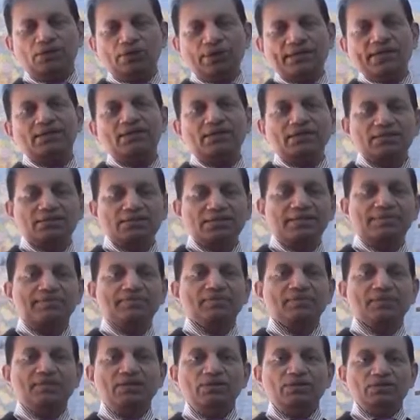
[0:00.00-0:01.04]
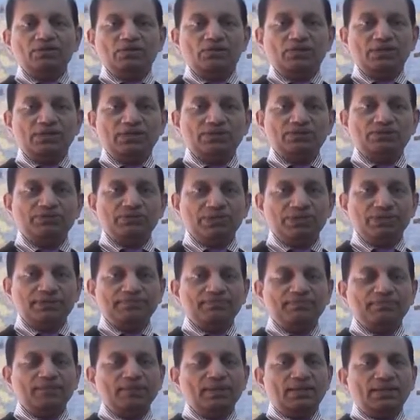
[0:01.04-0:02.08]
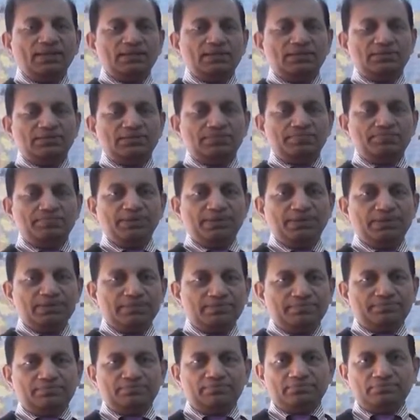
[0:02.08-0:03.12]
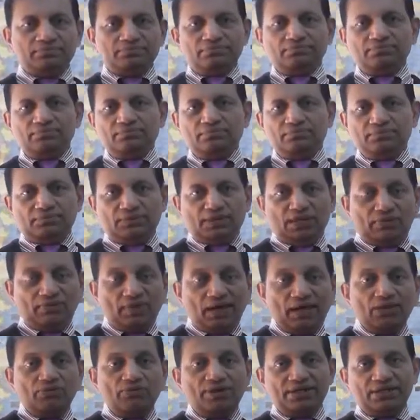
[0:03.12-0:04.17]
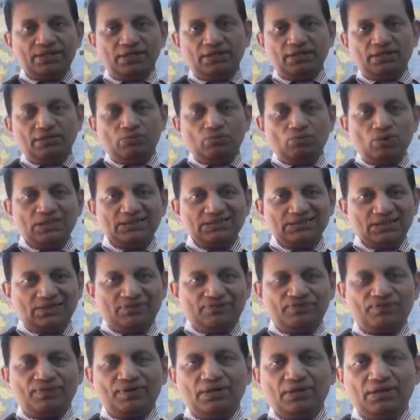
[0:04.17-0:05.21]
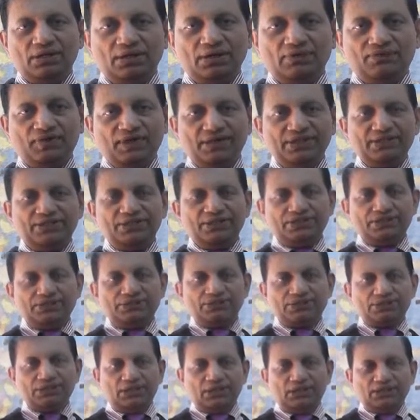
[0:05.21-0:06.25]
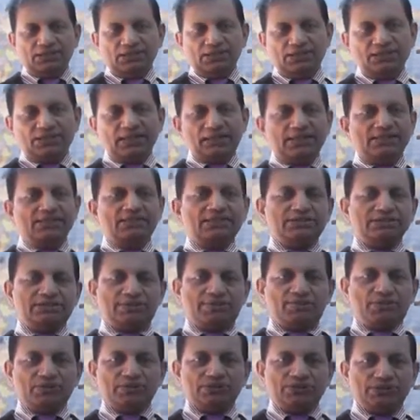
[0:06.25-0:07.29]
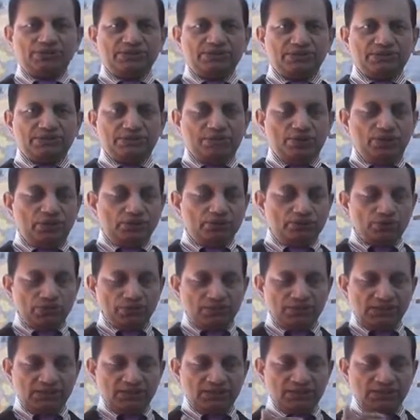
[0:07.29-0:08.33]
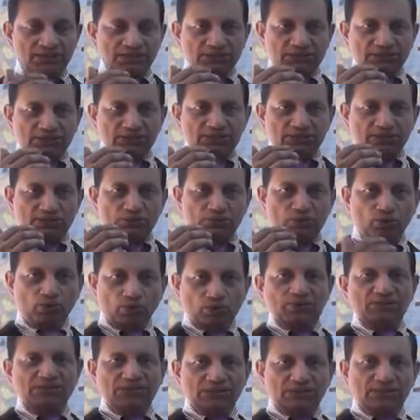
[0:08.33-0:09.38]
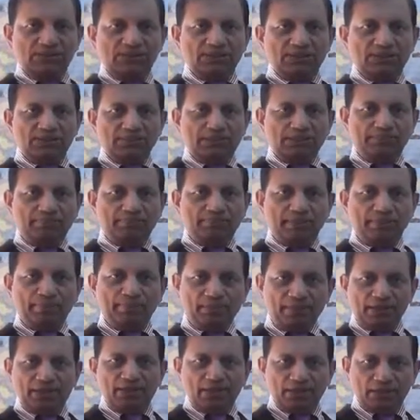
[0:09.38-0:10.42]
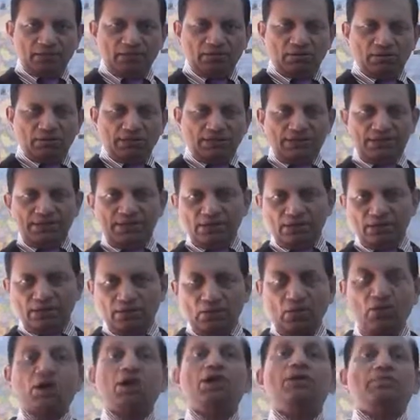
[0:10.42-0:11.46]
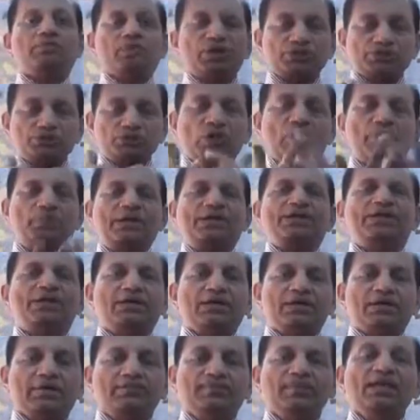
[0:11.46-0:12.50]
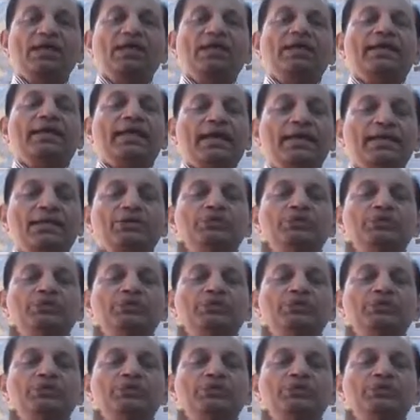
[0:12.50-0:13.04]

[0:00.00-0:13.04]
doing nothing. So that is why it is being evaluated once in 5 years, and then candidacy process. So this school visiting team member or leader or a workshop leader can